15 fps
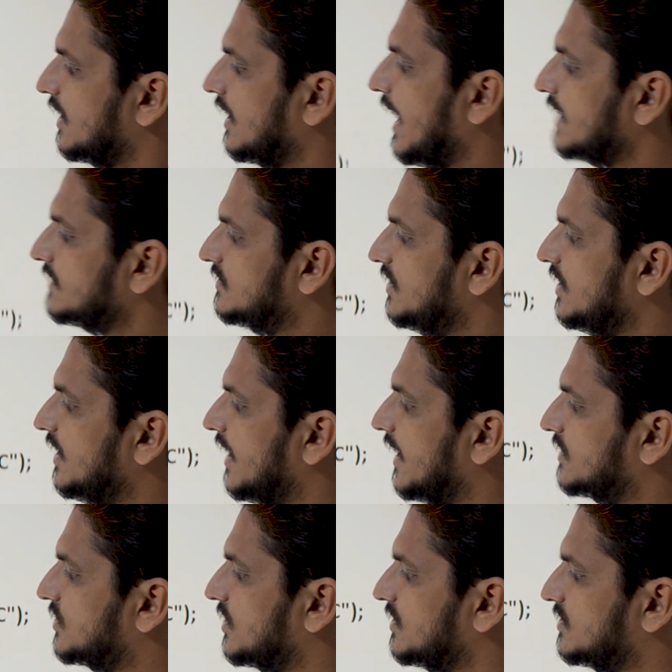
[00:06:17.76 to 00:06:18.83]
Class D,
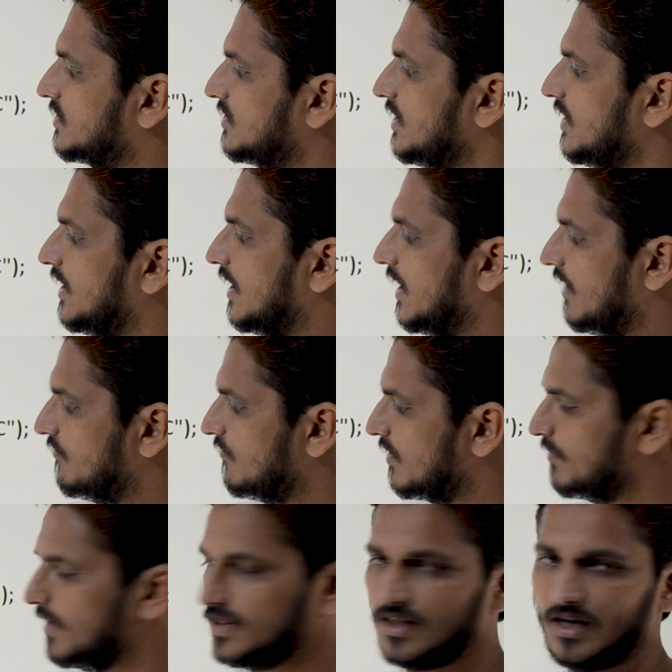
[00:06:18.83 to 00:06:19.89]
extend C,
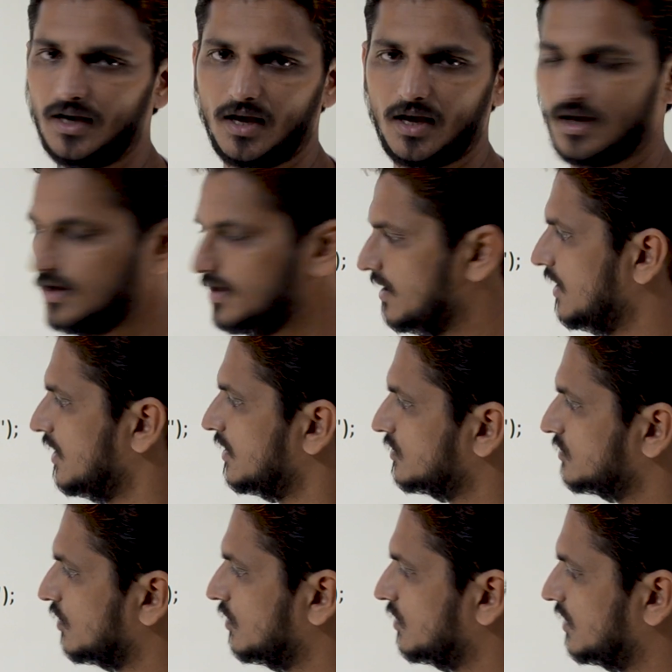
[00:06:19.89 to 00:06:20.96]
M1 method.
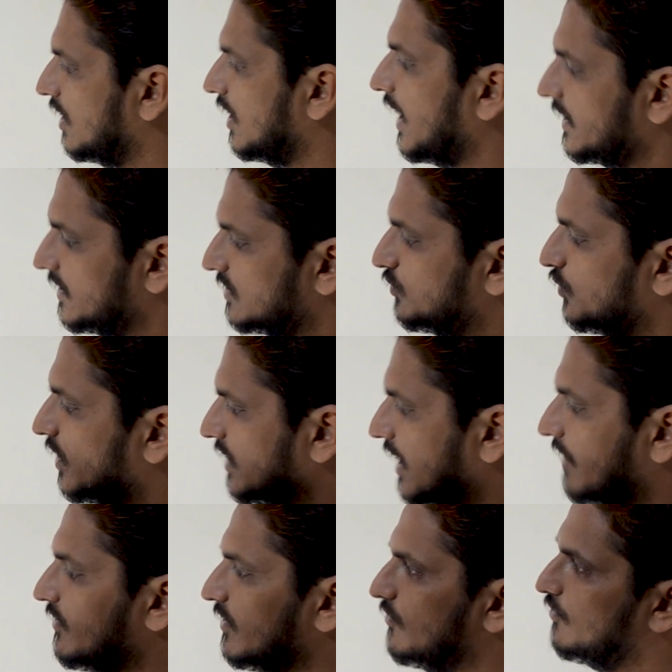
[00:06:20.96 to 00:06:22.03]
So like this, we are
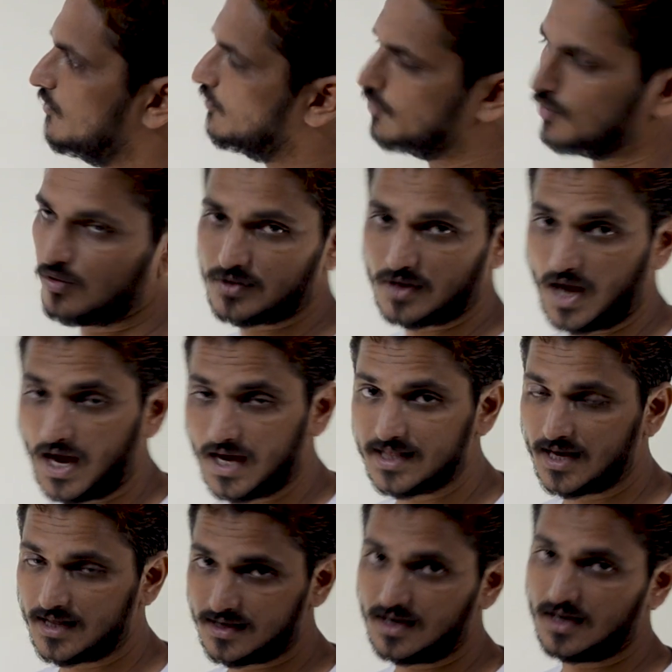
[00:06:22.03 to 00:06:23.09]
having four
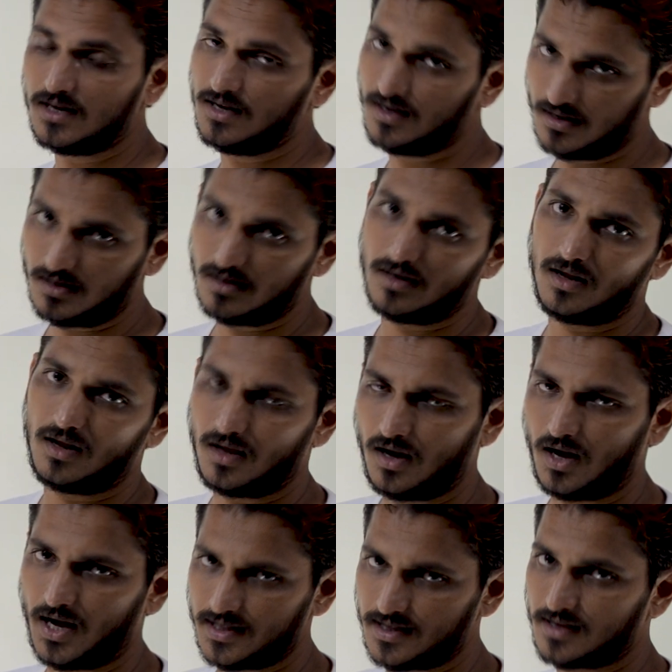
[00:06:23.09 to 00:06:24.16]
hierarchy
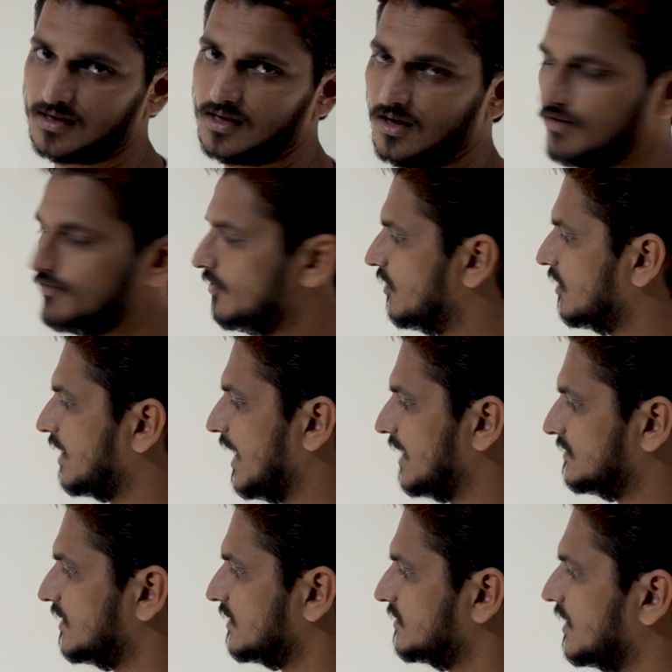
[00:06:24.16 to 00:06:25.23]
of
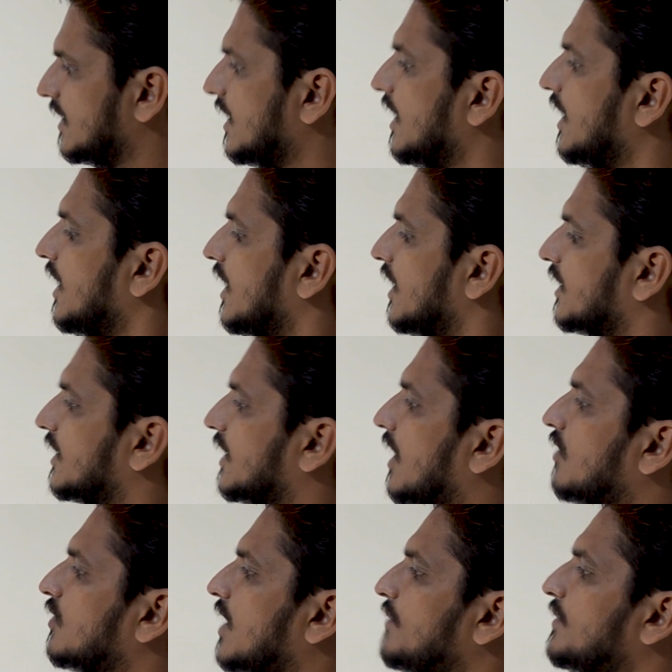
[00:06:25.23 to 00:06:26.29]
classes.
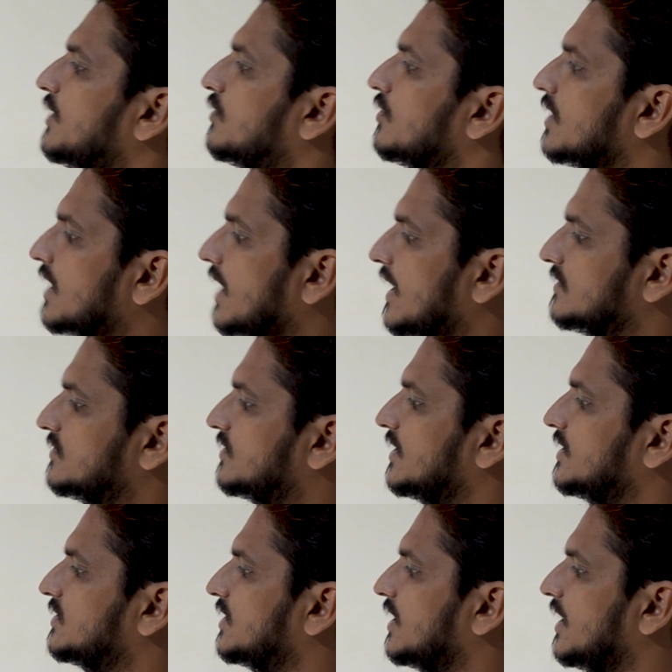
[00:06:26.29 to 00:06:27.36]
Now coming to the class
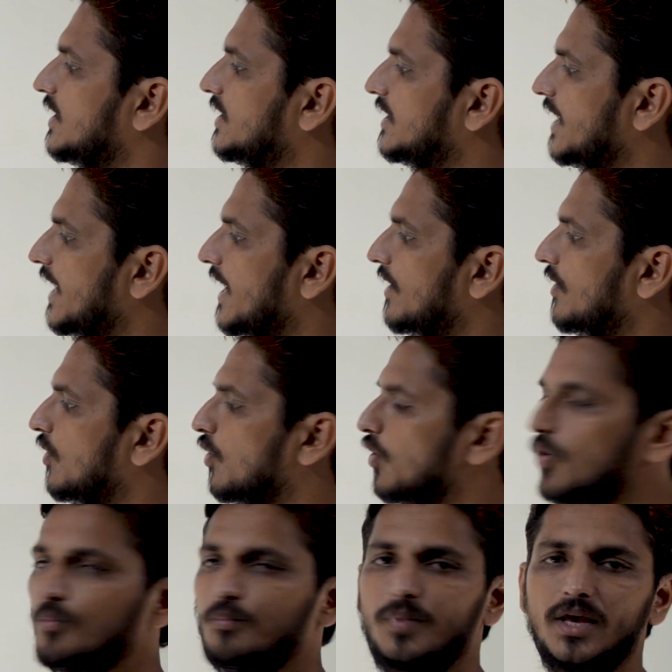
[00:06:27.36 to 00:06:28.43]
test,
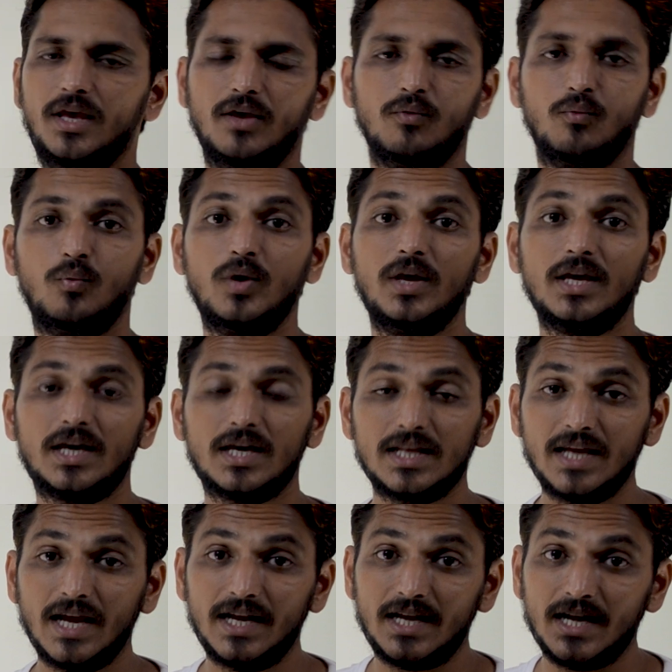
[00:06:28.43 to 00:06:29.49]
AOB. We
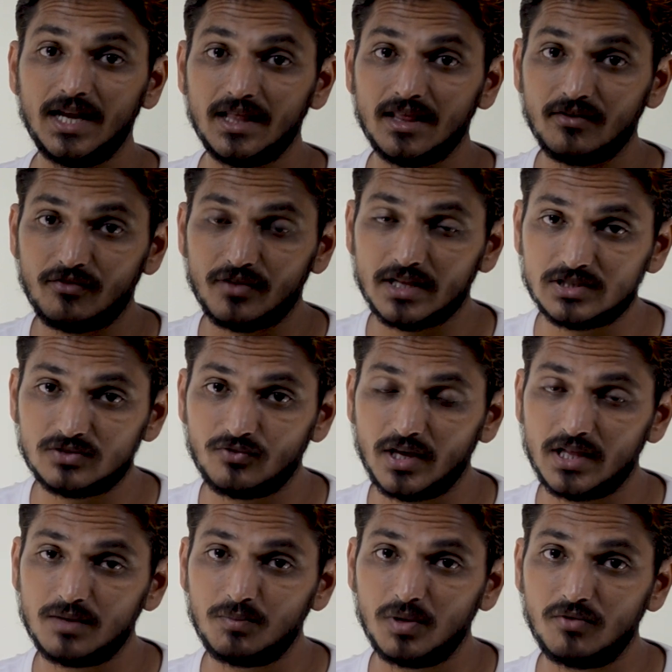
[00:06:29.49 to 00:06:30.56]
created a reference
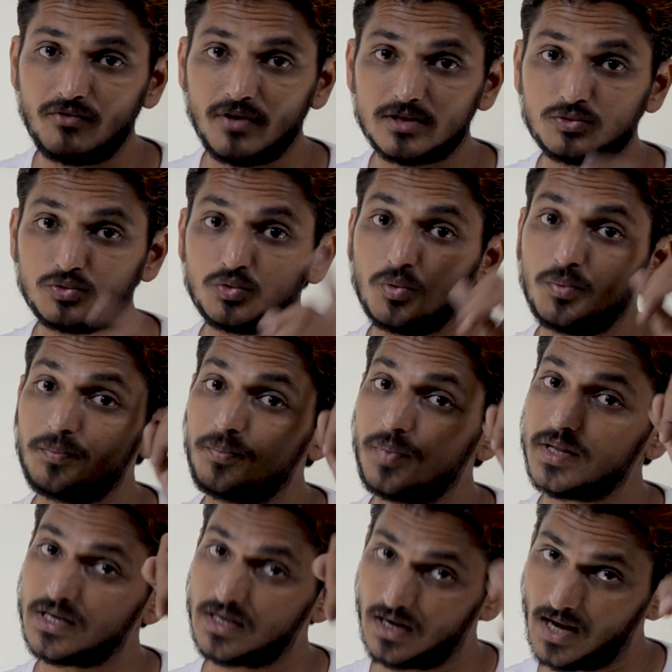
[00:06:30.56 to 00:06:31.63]
variable for
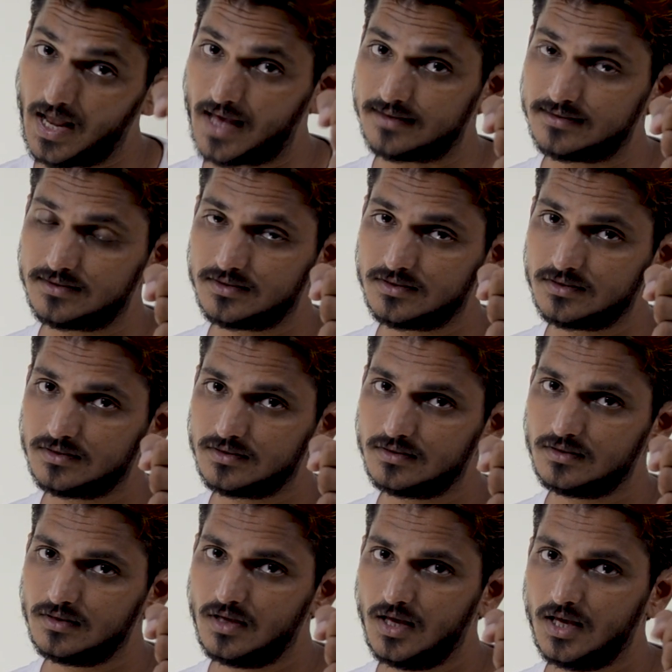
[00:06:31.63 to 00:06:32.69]
super class
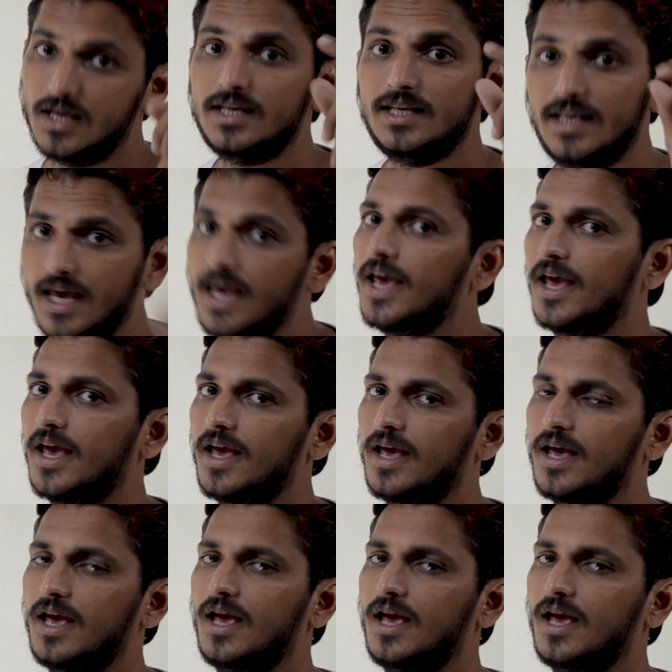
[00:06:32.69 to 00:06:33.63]
A.